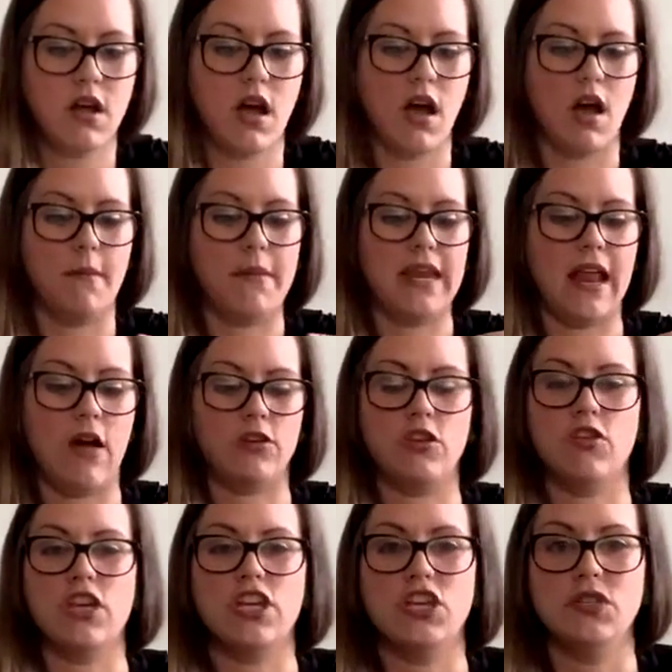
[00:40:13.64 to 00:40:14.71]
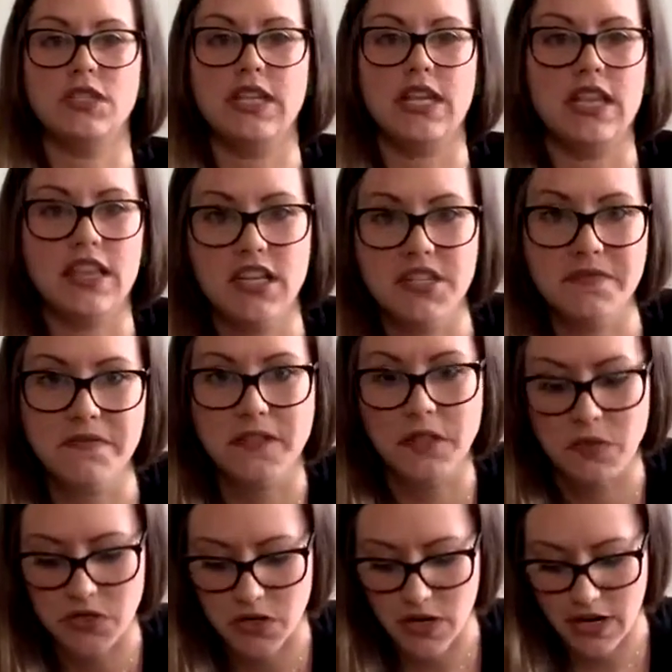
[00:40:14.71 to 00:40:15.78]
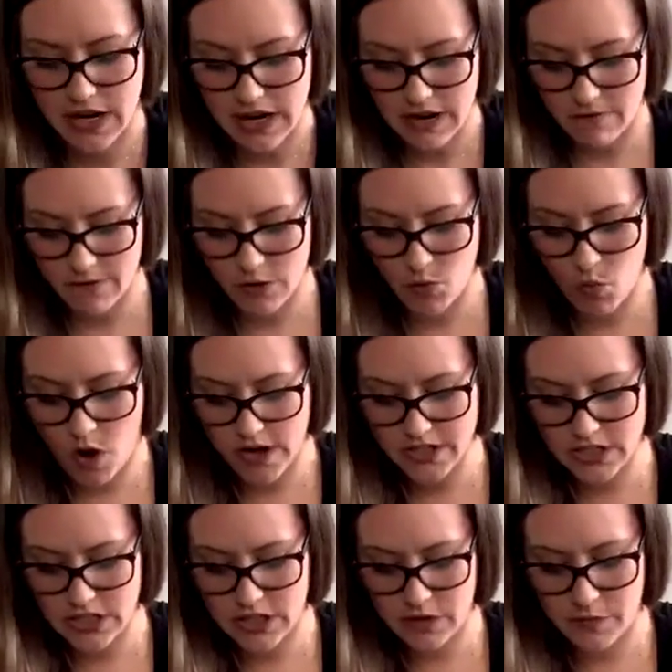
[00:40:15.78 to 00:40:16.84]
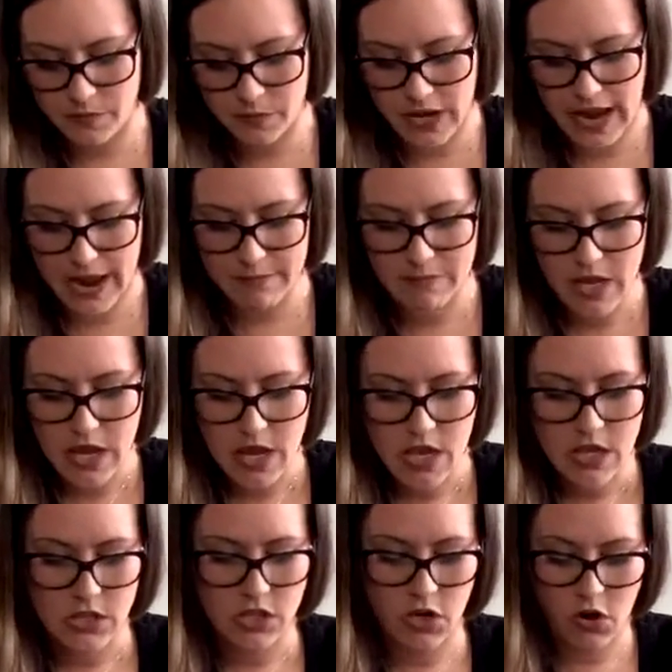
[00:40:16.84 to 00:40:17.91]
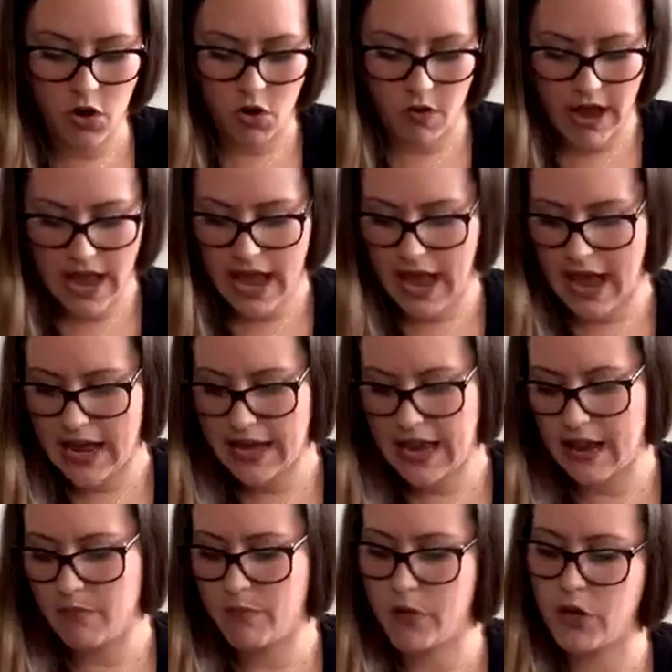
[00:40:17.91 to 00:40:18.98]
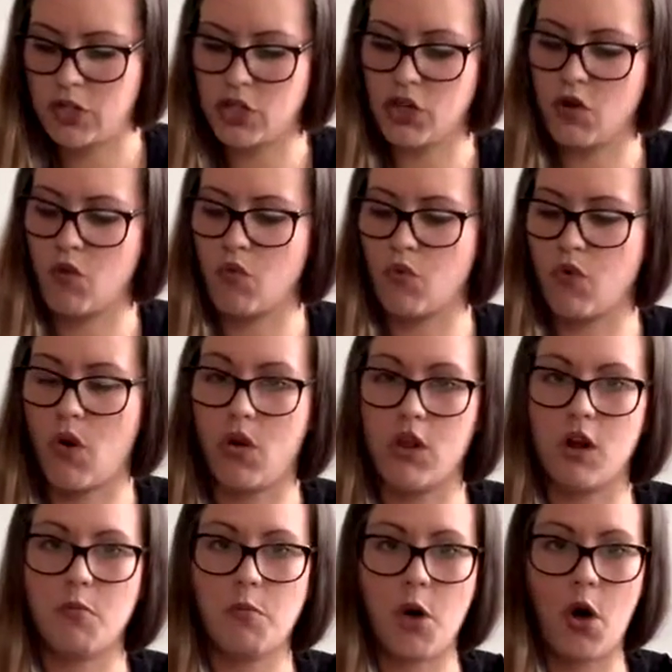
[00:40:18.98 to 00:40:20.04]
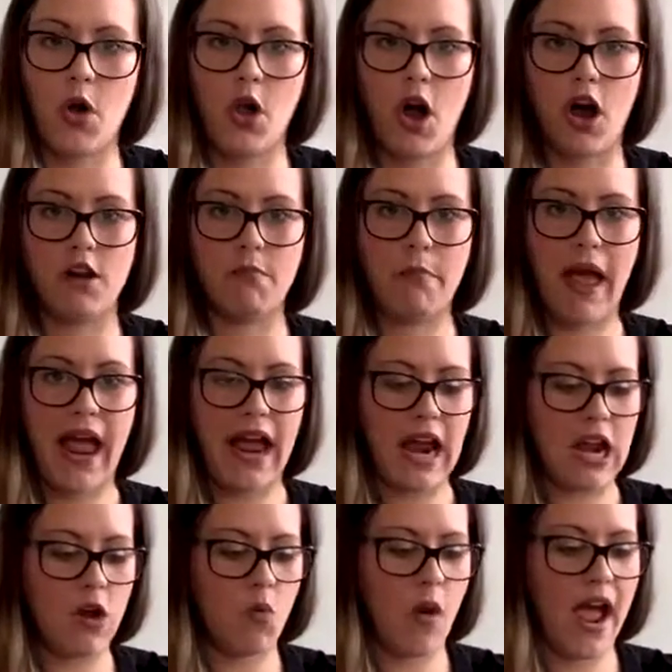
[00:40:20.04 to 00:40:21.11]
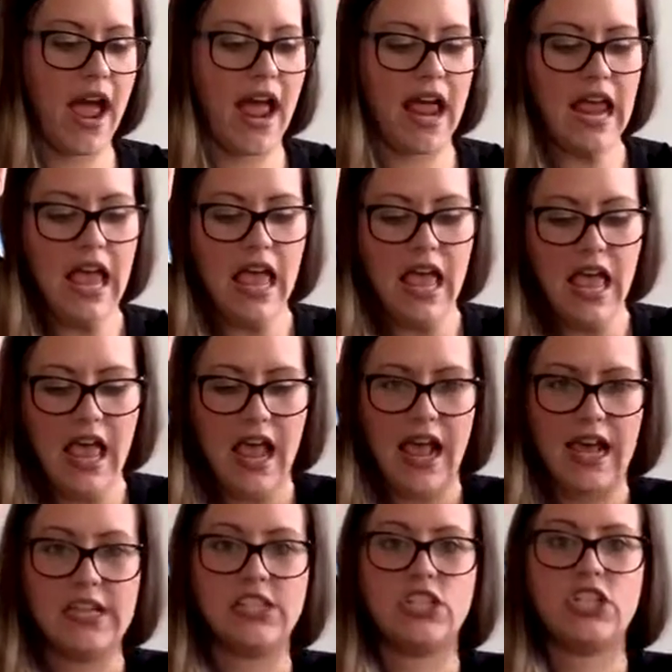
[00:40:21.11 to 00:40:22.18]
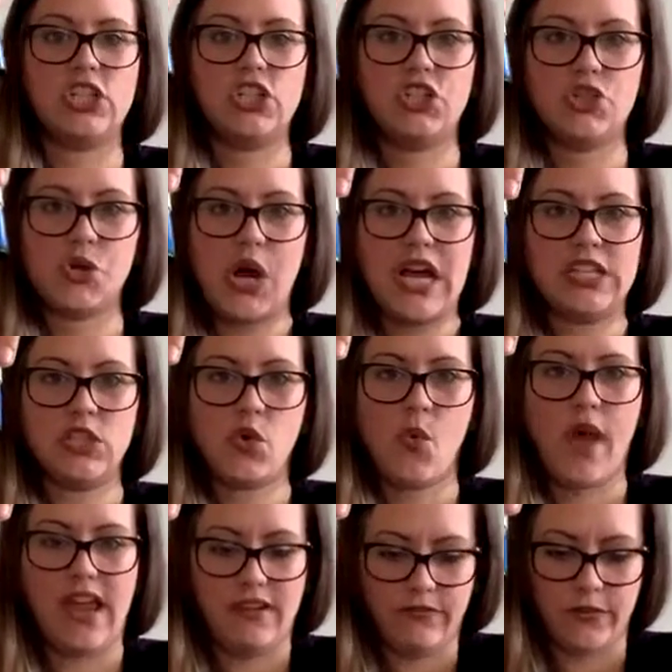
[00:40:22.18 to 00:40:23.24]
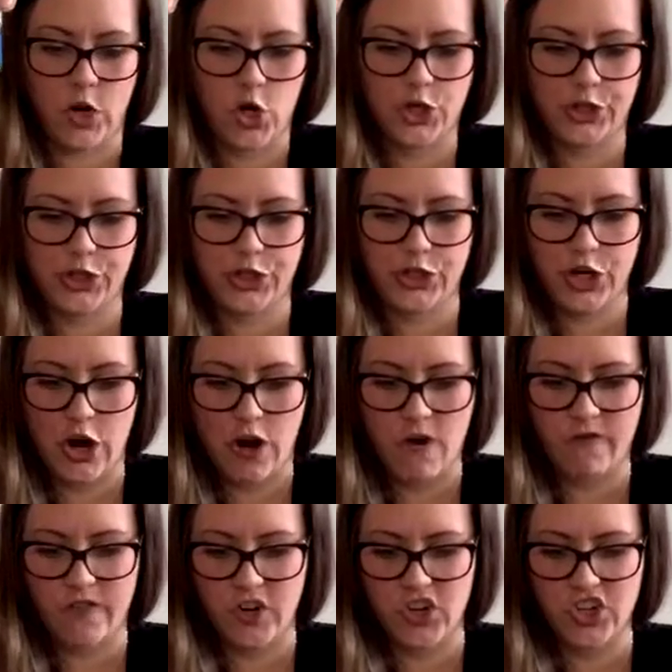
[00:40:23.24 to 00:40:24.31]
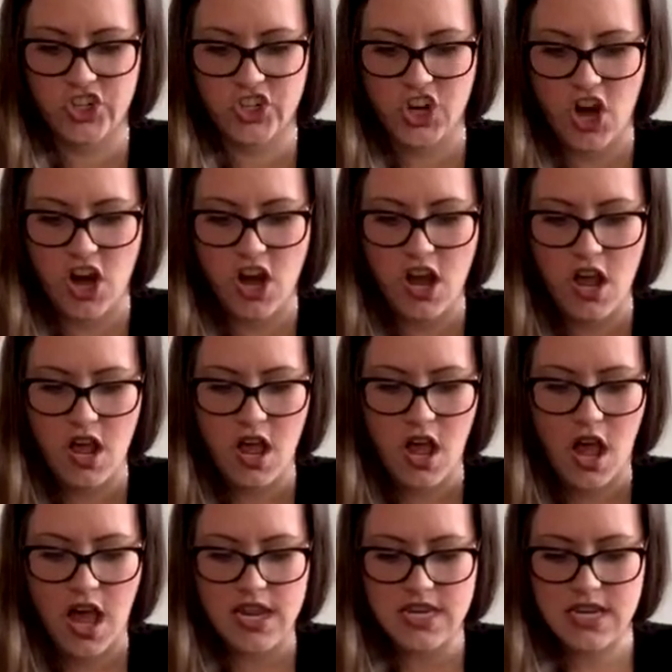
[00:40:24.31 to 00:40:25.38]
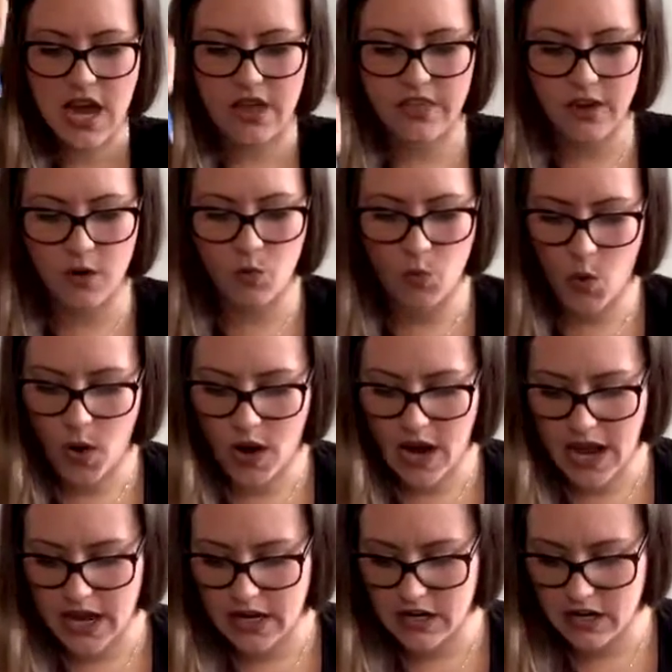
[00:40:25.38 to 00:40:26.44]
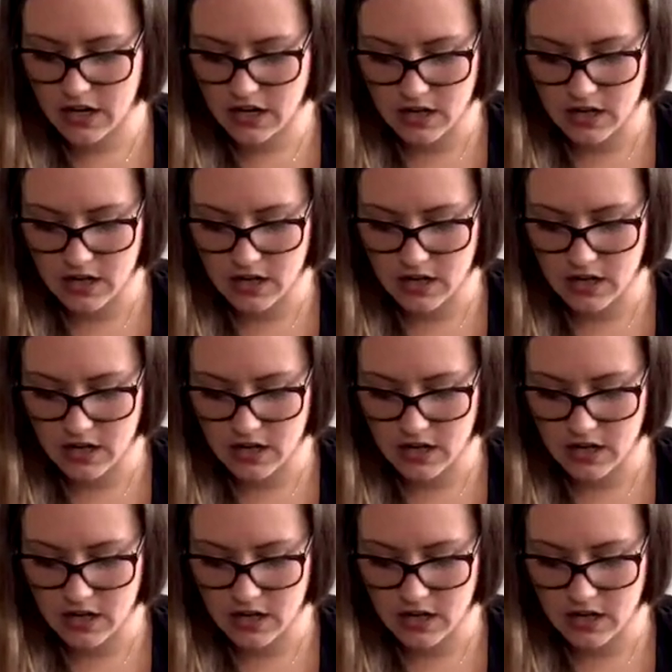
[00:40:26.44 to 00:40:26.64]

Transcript: And now you can use it in the diffuser again if you want to, okay? So go ahead and put your roller ball on pan away and stress away for sure, for sure. Another one